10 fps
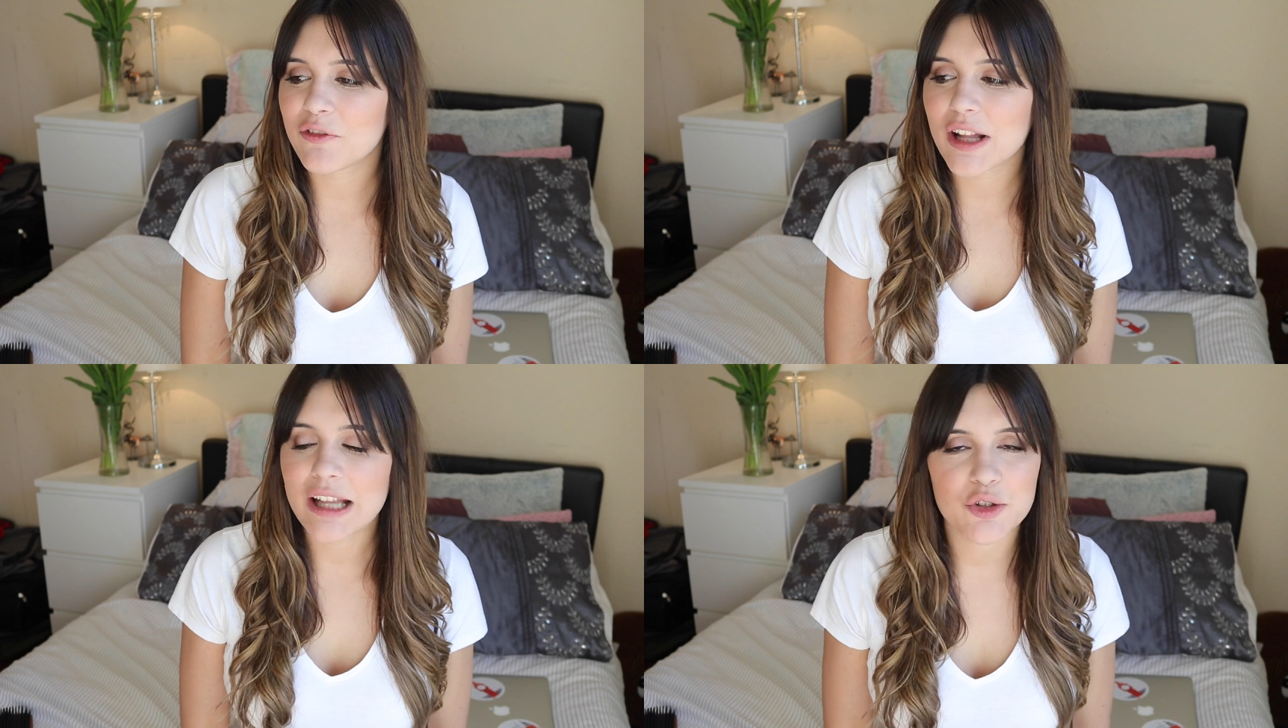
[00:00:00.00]

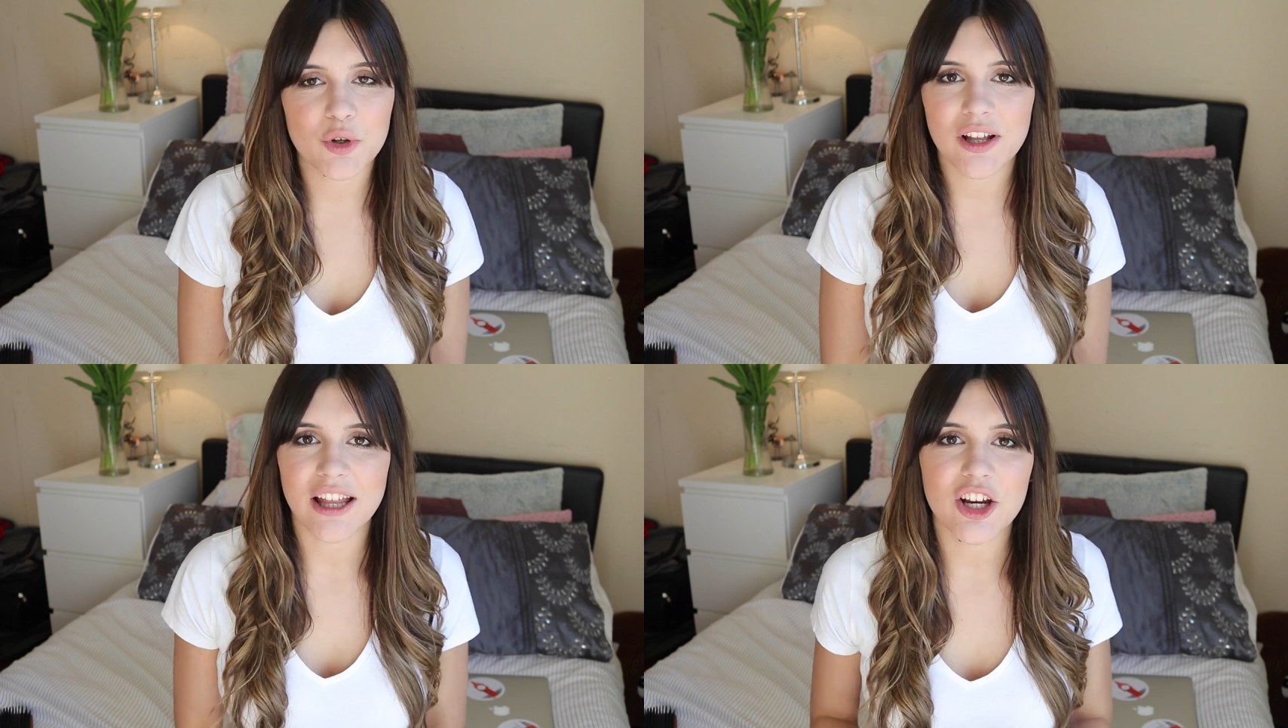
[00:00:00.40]
been really
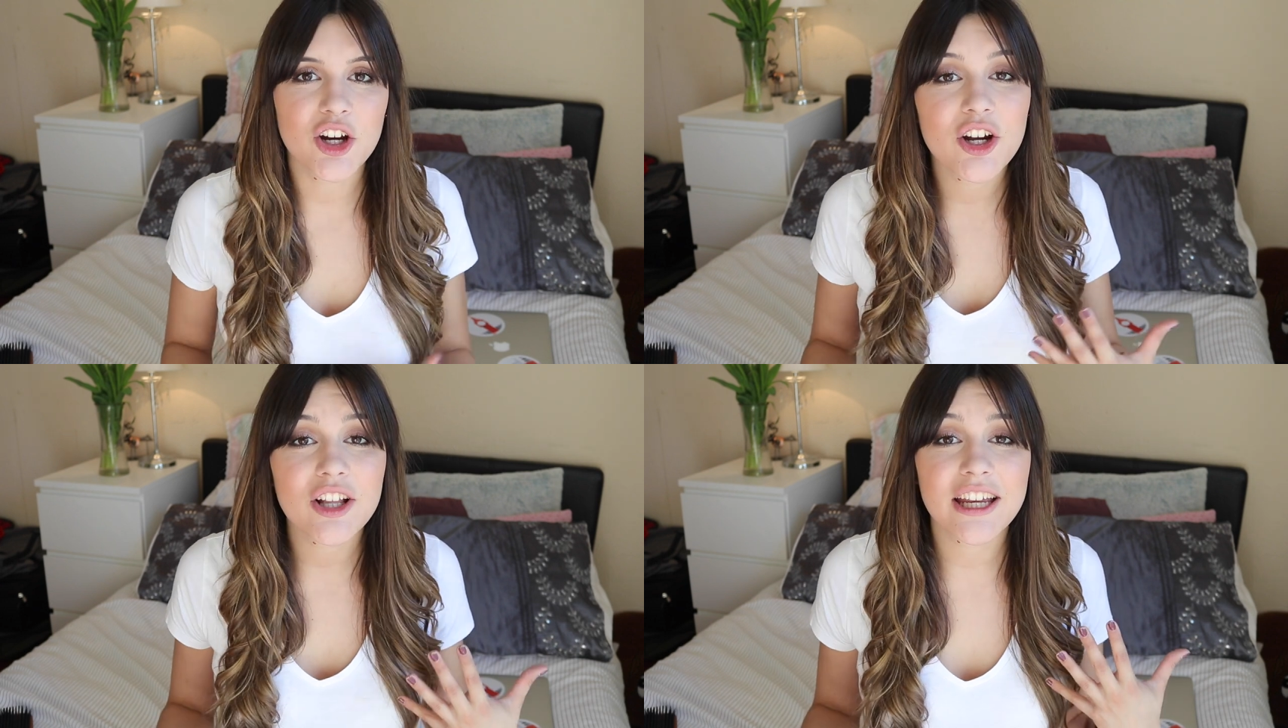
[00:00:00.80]
enjoying like
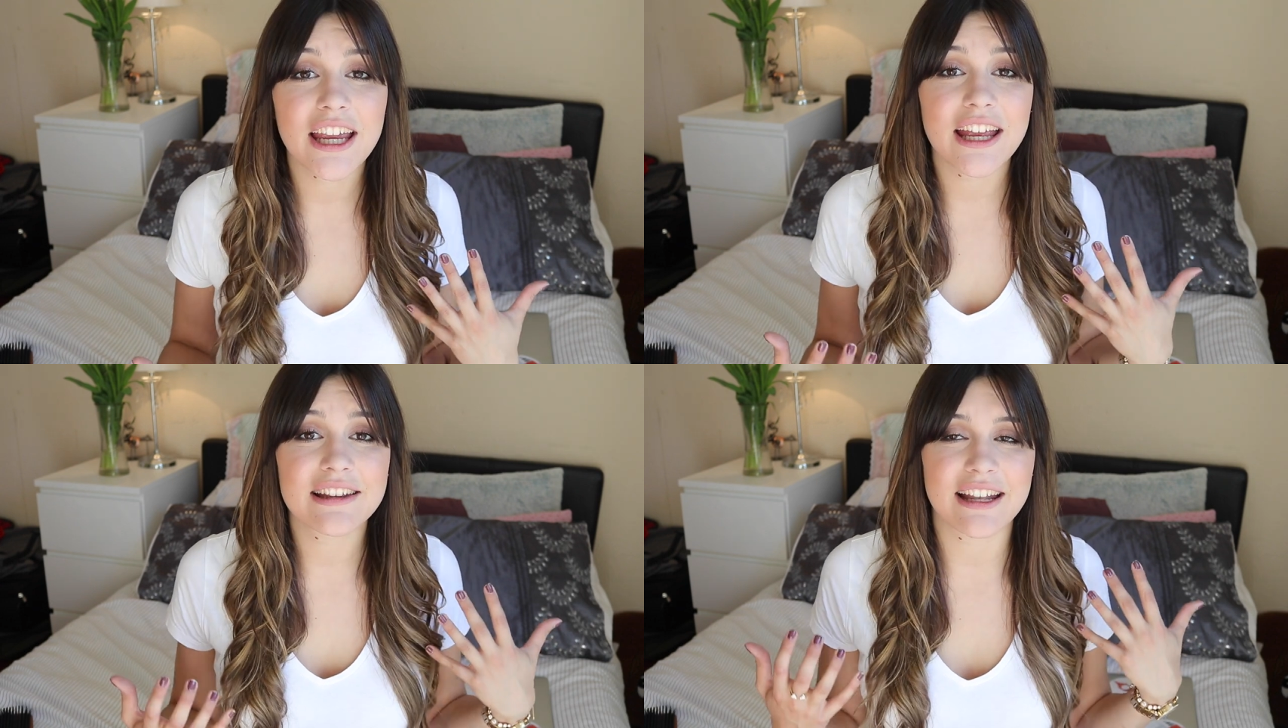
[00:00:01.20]
curling
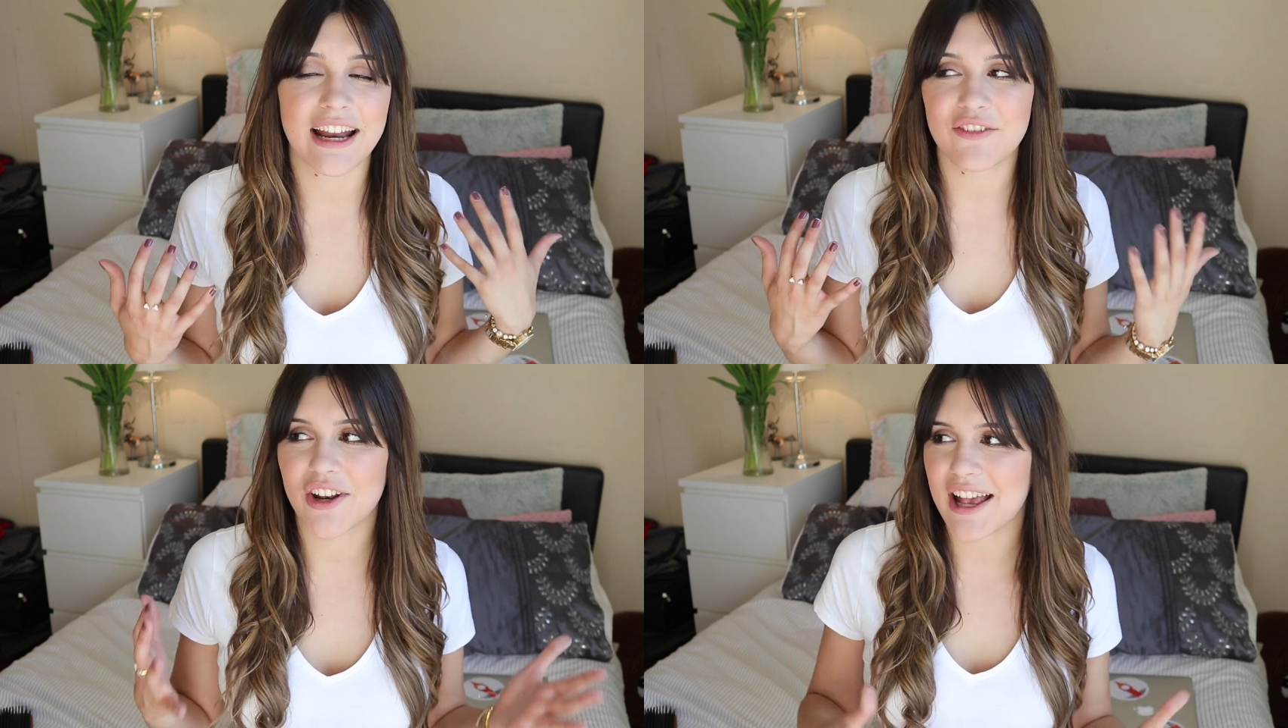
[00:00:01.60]
it and
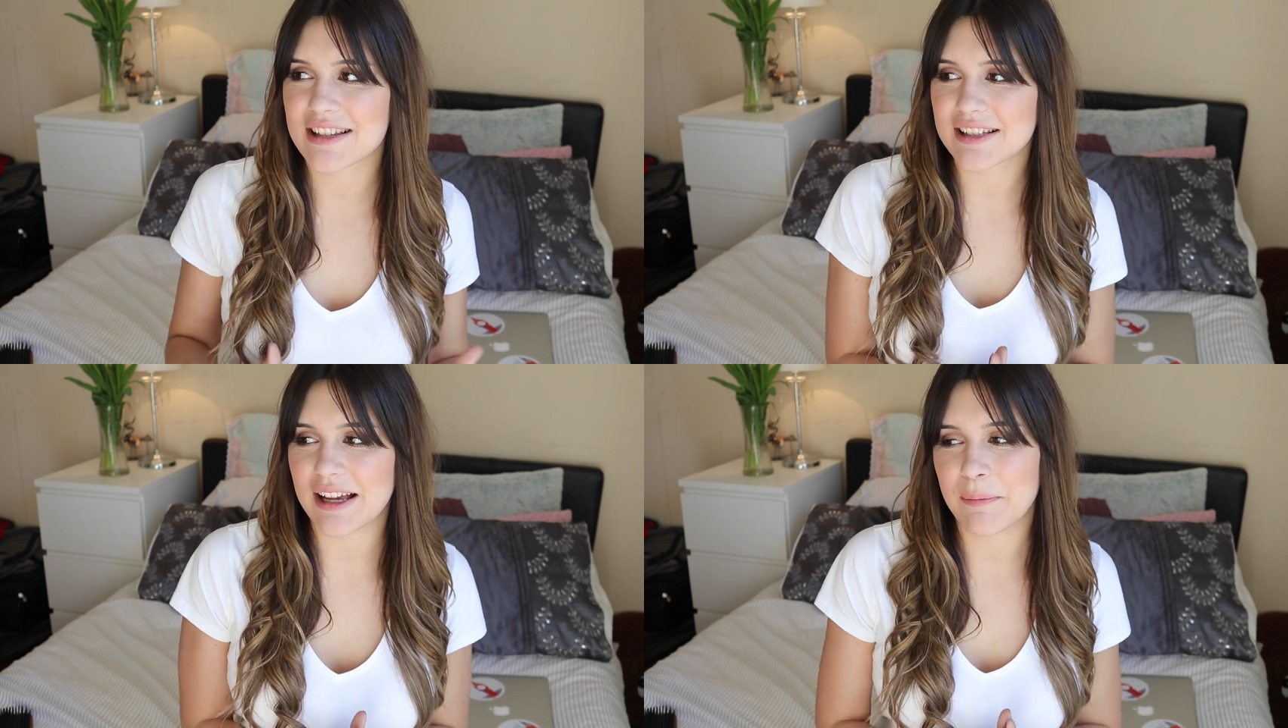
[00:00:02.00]
I even
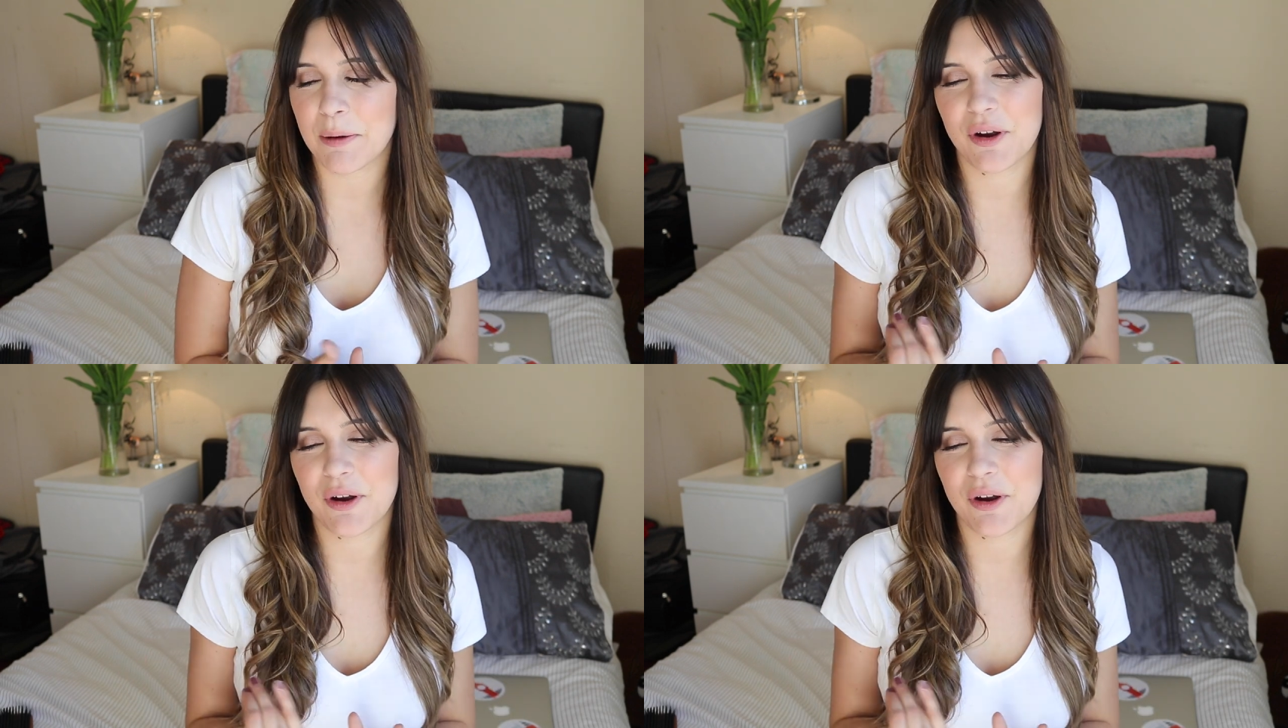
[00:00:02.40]
asked uh, my